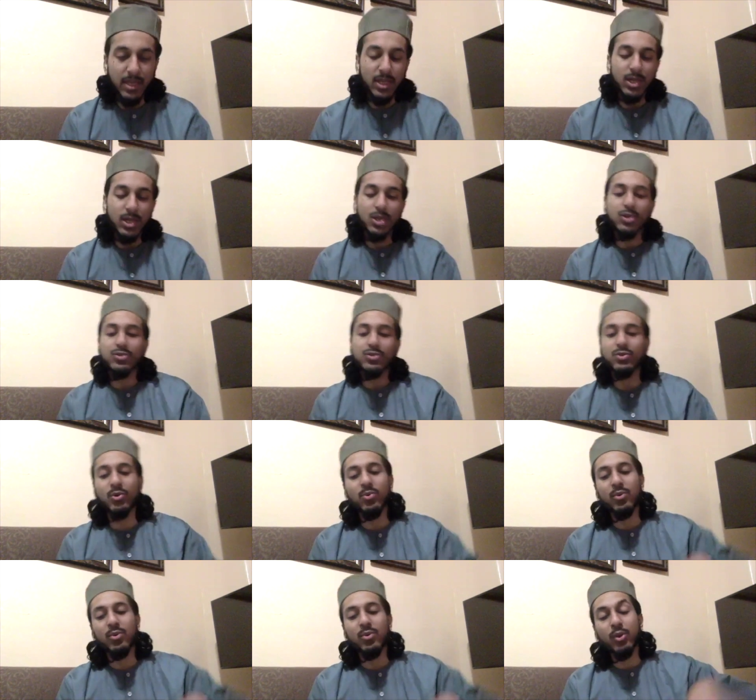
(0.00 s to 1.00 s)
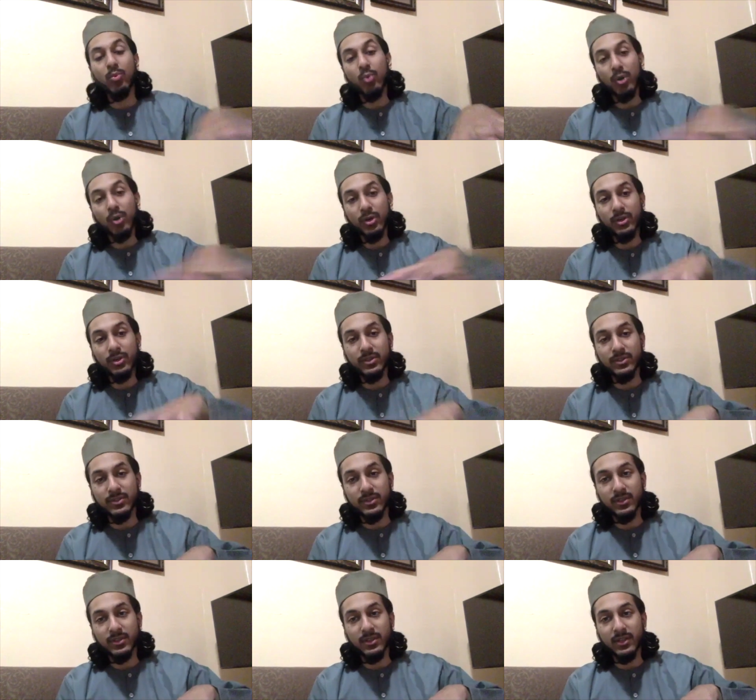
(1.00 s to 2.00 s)
So the words
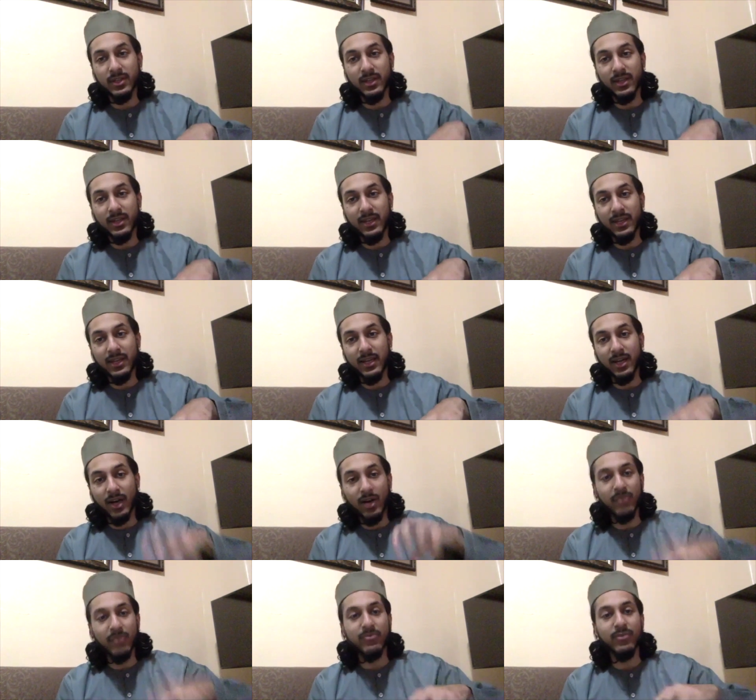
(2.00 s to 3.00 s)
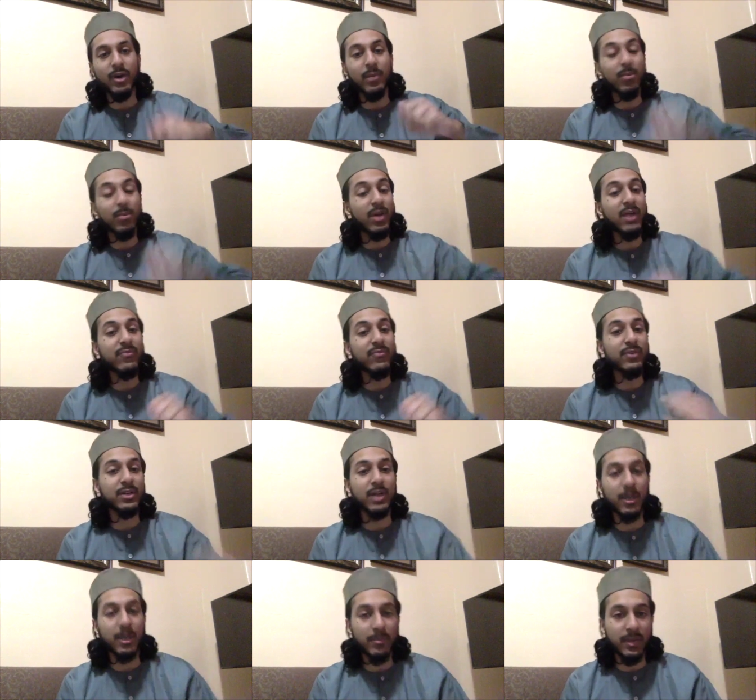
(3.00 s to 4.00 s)
of a prophet
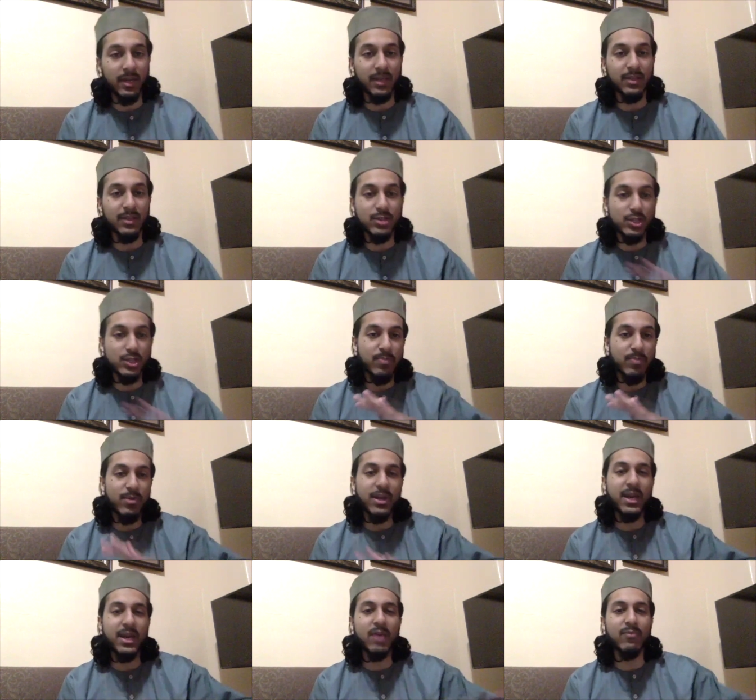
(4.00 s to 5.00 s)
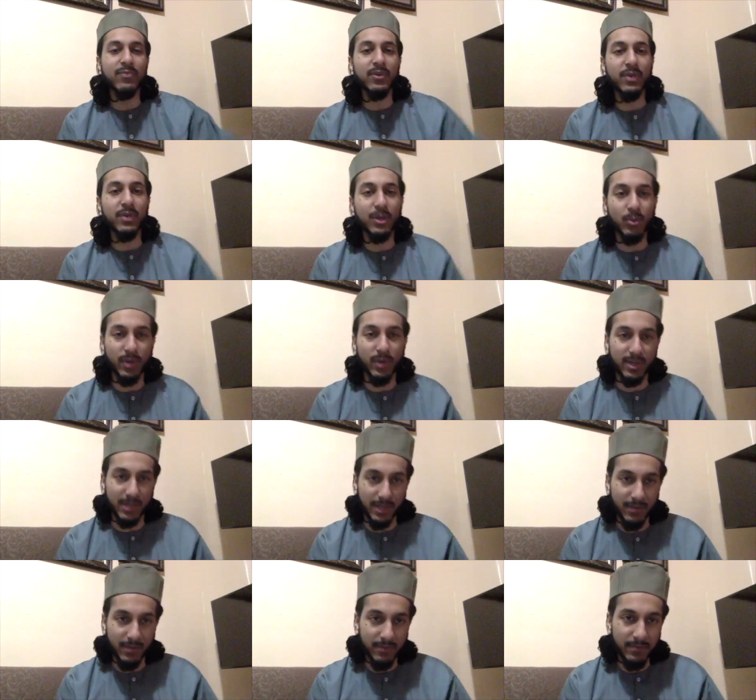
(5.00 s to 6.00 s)
coming spread out very quickly.
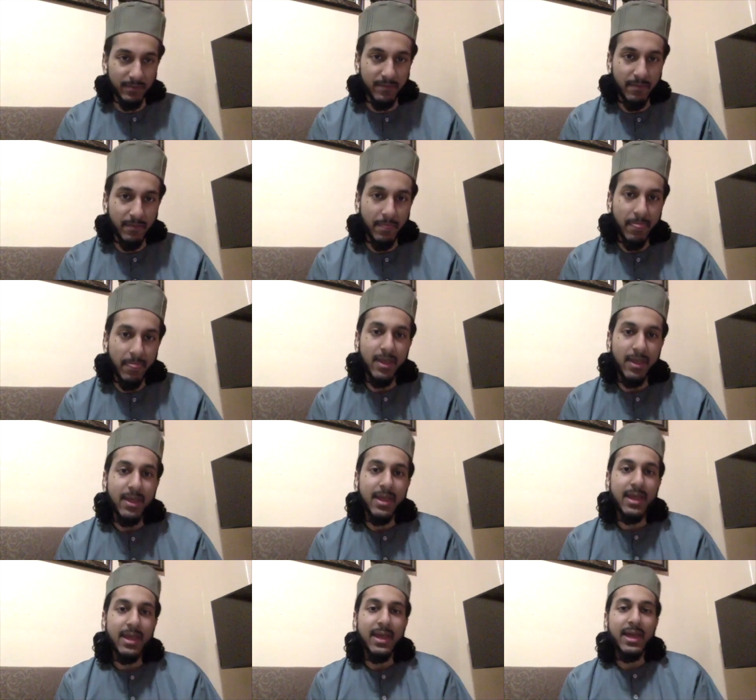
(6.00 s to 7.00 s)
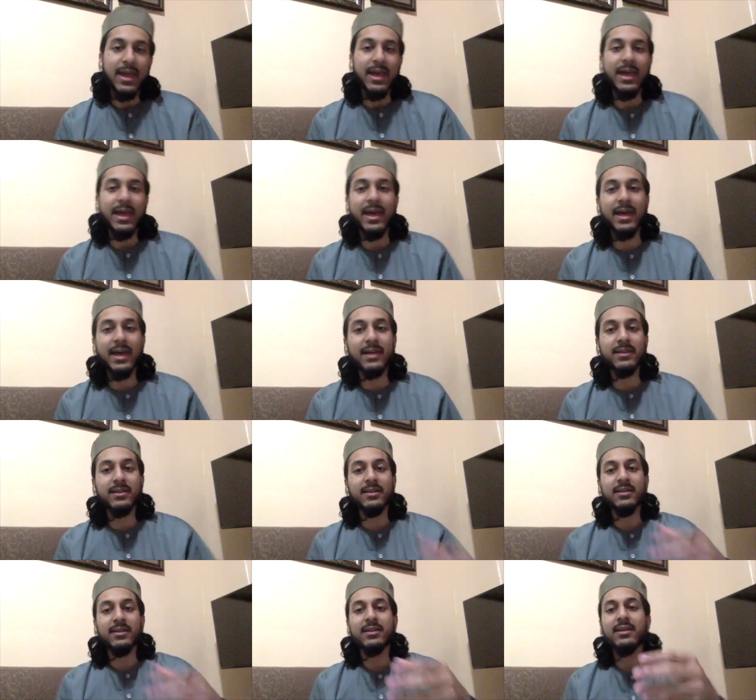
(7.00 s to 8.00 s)
And
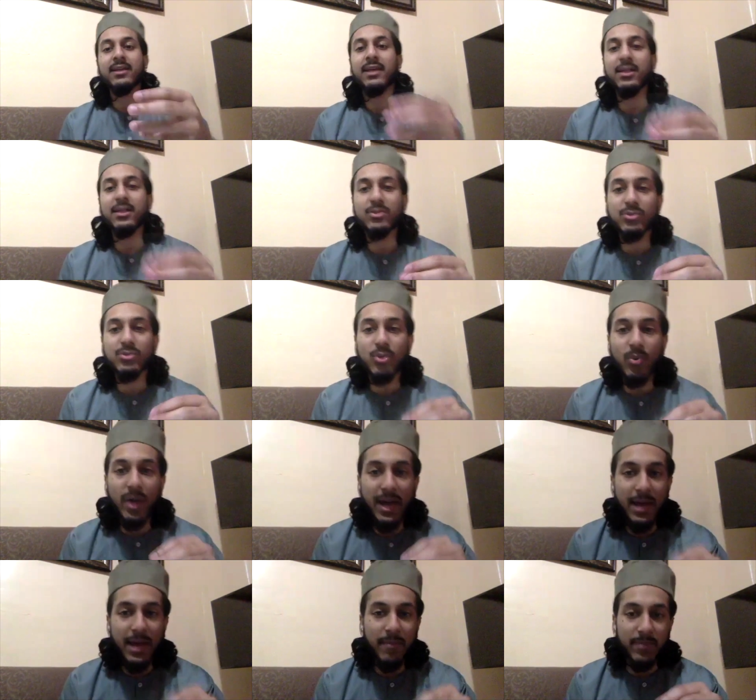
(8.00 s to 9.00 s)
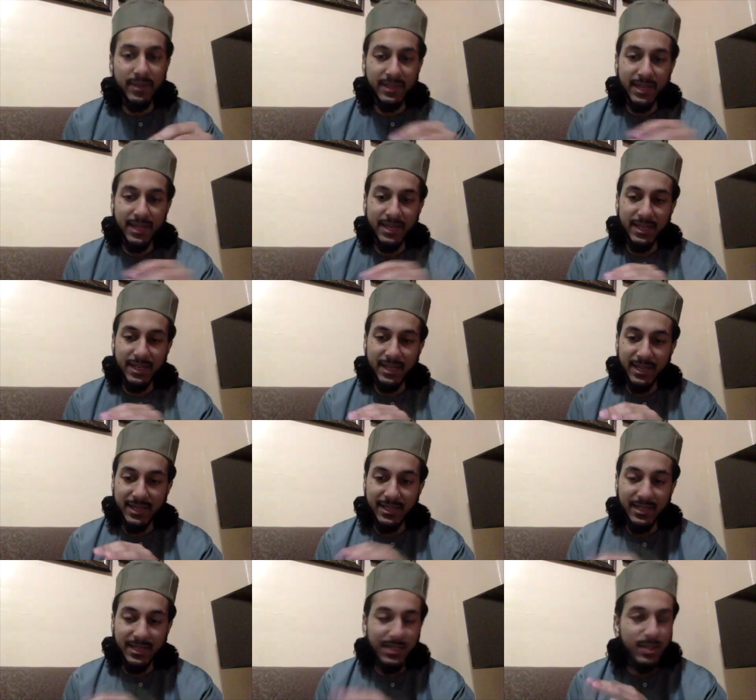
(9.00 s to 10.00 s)
it so happened that it
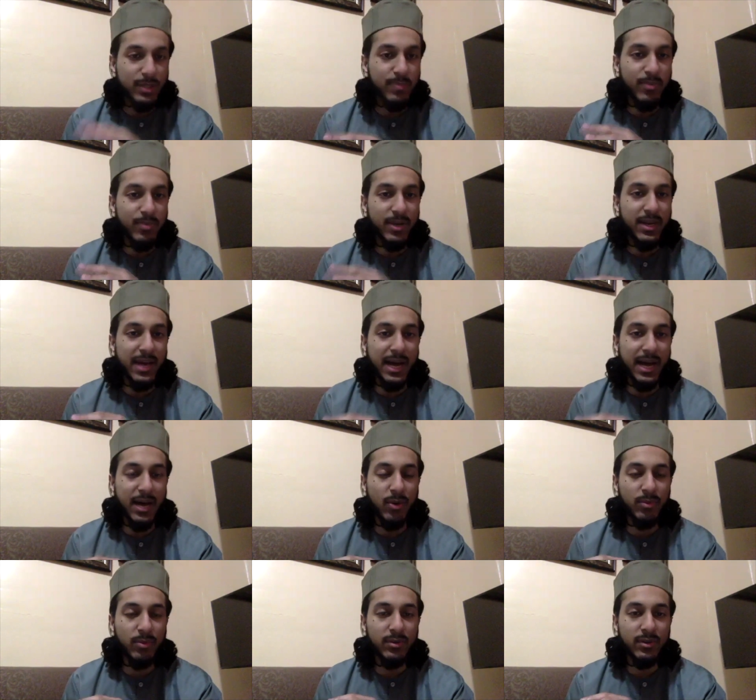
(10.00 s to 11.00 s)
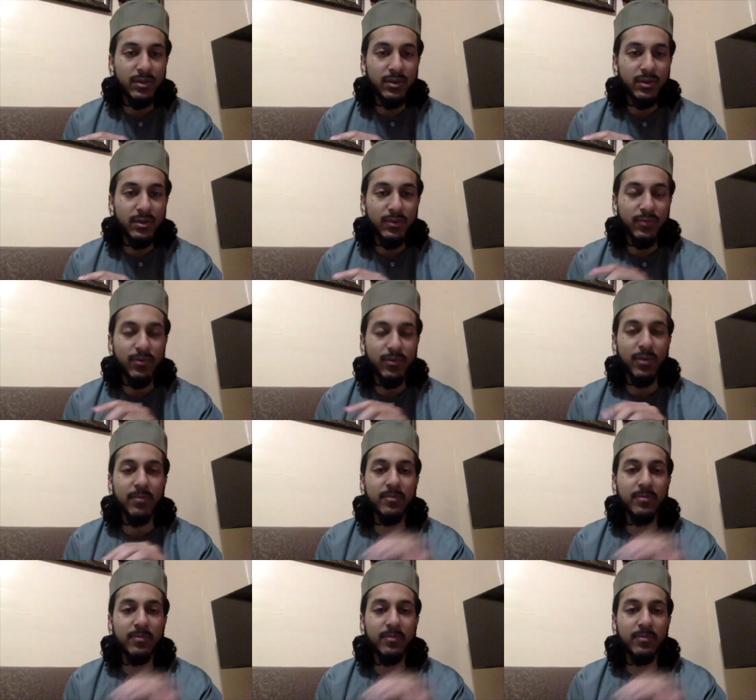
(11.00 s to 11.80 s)
didn't spread out from